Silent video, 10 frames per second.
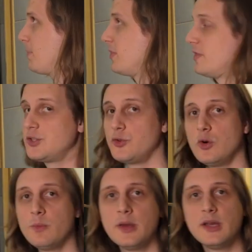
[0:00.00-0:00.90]
This
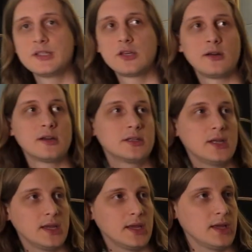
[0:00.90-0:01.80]
room is
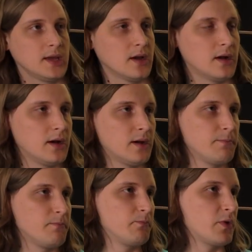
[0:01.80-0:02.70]
currently
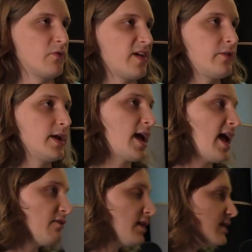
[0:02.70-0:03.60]
very
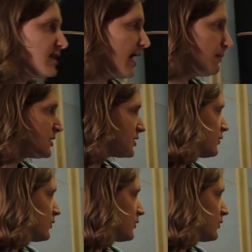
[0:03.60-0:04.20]
heavily damped, so